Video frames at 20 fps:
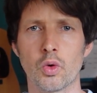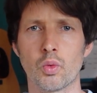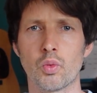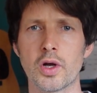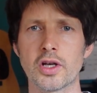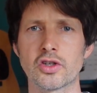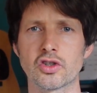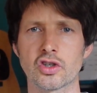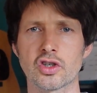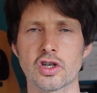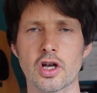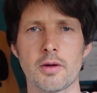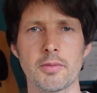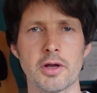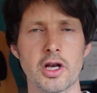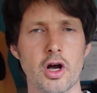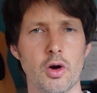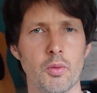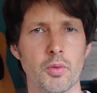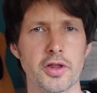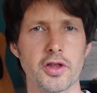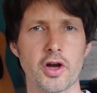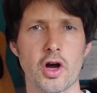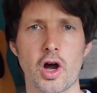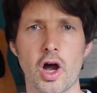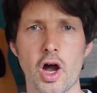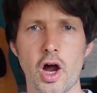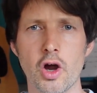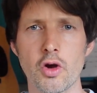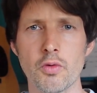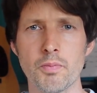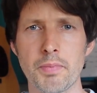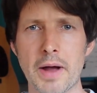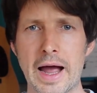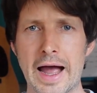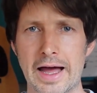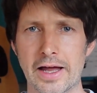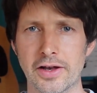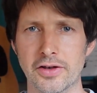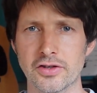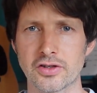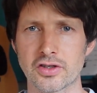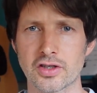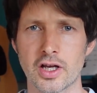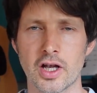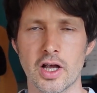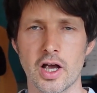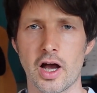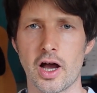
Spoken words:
We're just coming up with our own patterns,